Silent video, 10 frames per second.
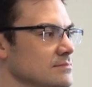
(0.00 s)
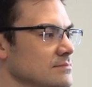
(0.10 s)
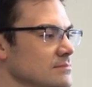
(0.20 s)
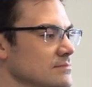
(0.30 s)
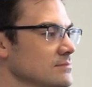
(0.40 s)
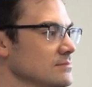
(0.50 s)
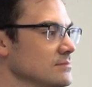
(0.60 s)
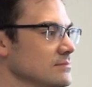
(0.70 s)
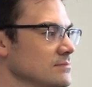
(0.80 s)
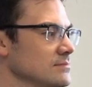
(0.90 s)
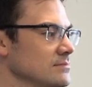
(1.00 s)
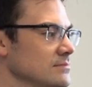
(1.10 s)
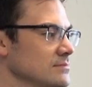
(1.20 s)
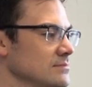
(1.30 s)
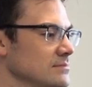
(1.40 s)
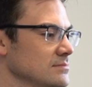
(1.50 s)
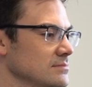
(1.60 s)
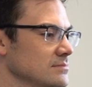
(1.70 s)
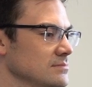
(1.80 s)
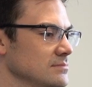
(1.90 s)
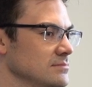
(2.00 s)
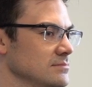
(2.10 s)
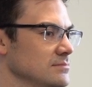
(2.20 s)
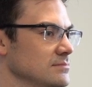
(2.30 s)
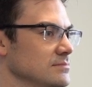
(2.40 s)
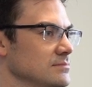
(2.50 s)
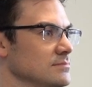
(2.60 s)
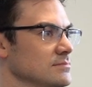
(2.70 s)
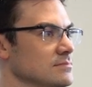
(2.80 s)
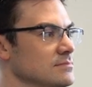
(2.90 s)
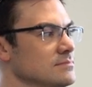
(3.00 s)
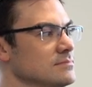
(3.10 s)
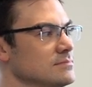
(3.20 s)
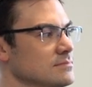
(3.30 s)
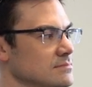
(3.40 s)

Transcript: The person shown says nothing.